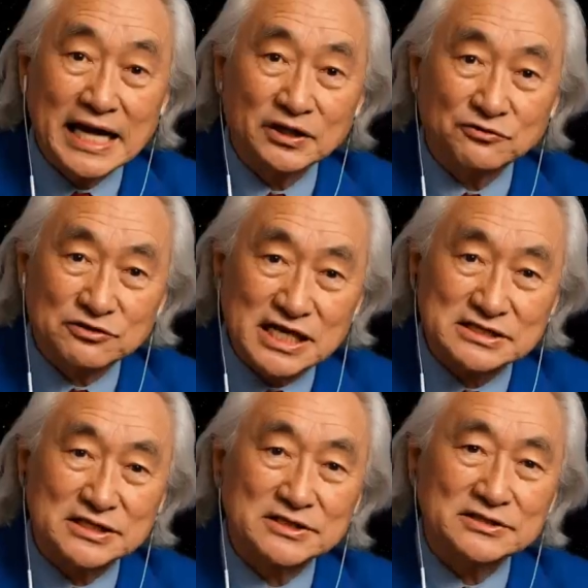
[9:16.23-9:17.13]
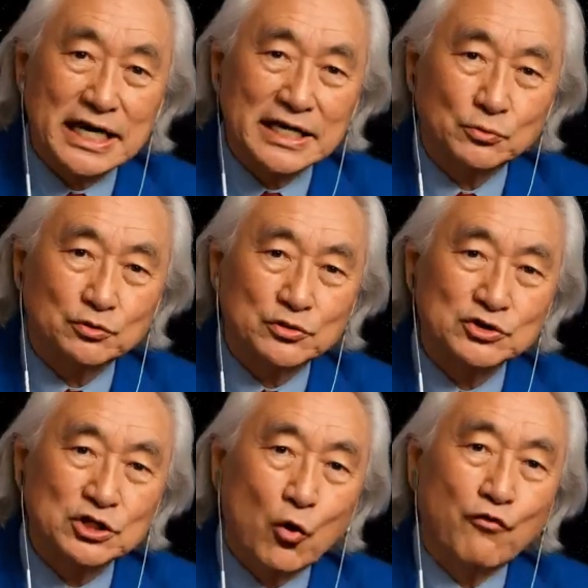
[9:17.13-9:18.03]
so you don't get nearly as
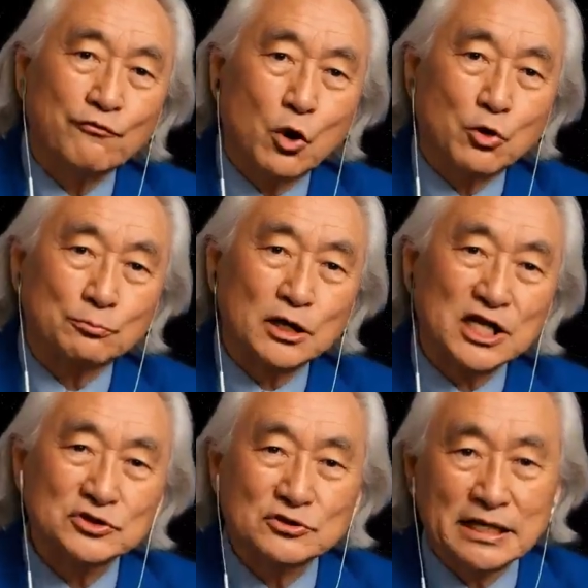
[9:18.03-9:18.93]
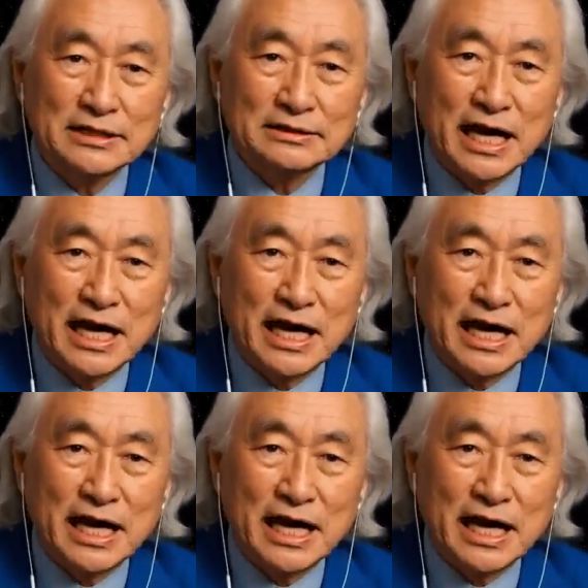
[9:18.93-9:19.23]
many giant collisions and